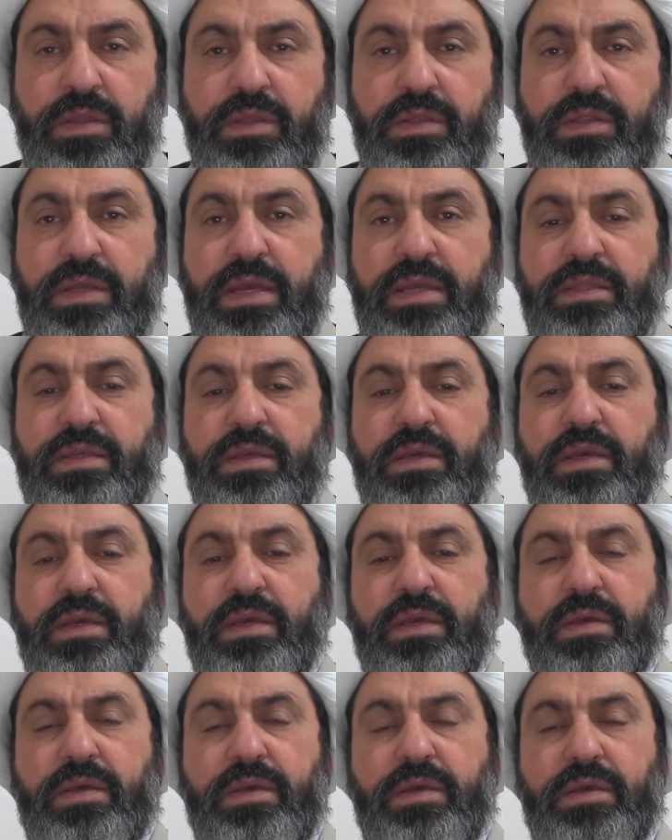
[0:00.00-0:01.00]
that
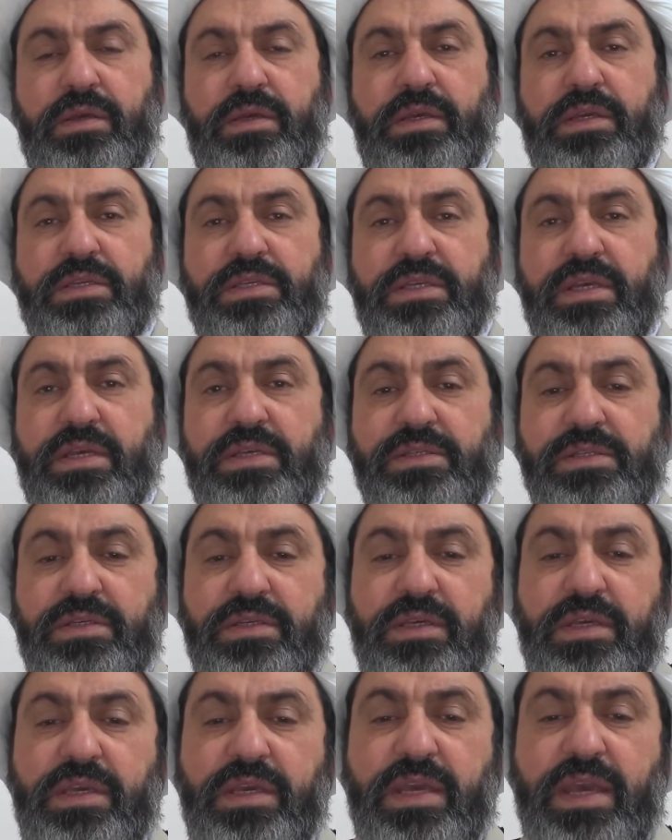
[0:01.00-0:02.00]
He says
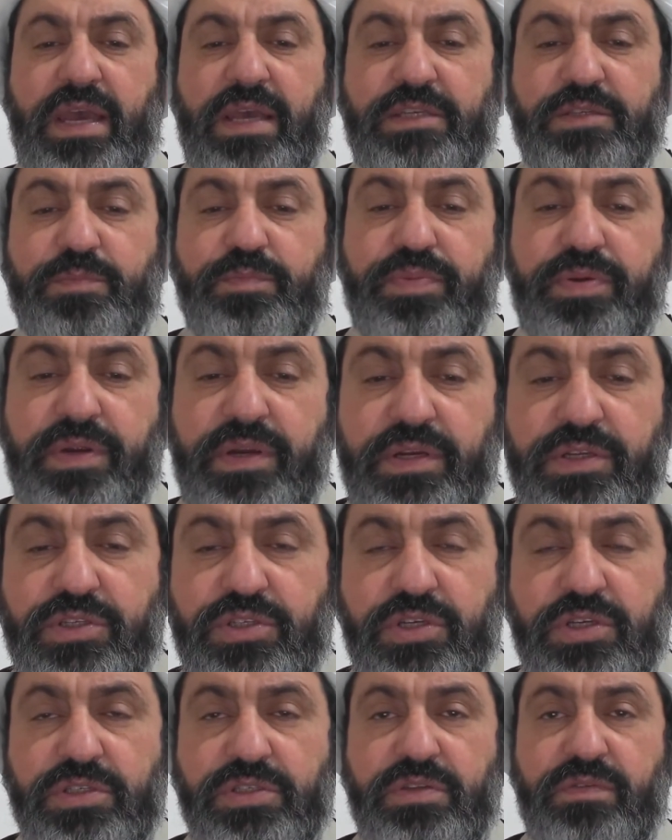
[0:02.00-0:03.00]
He has
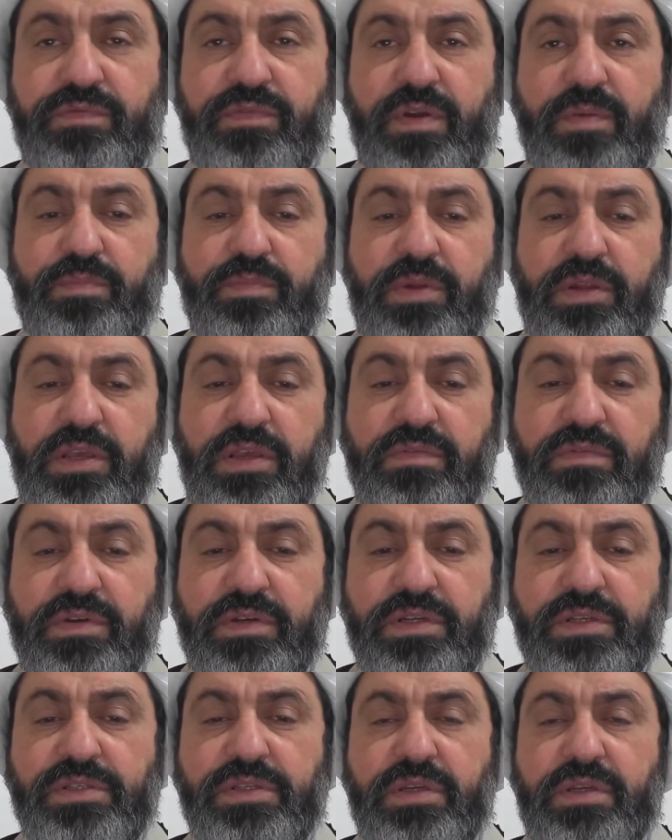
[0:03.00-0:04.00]
purchased from
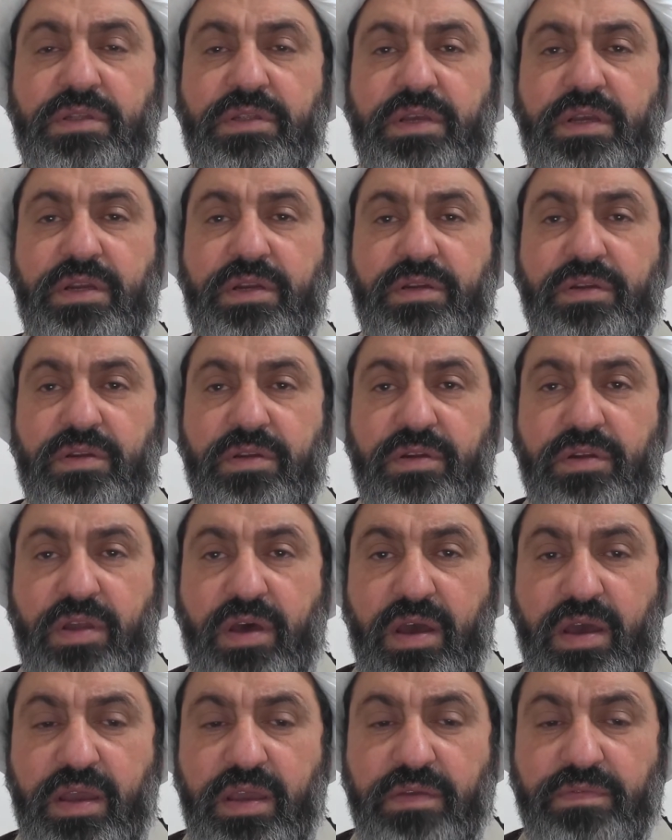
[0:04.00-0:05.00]
believers their
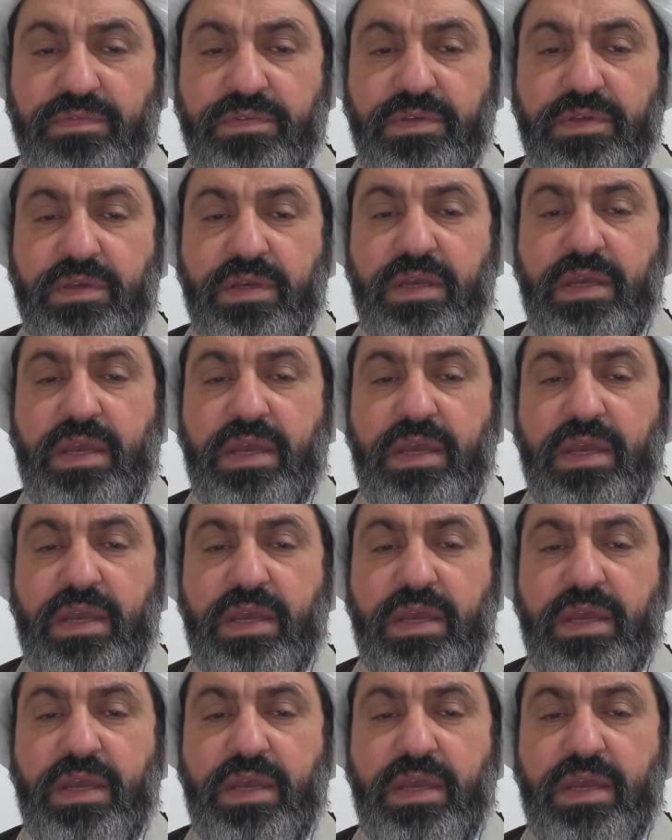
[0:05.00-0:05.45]
lives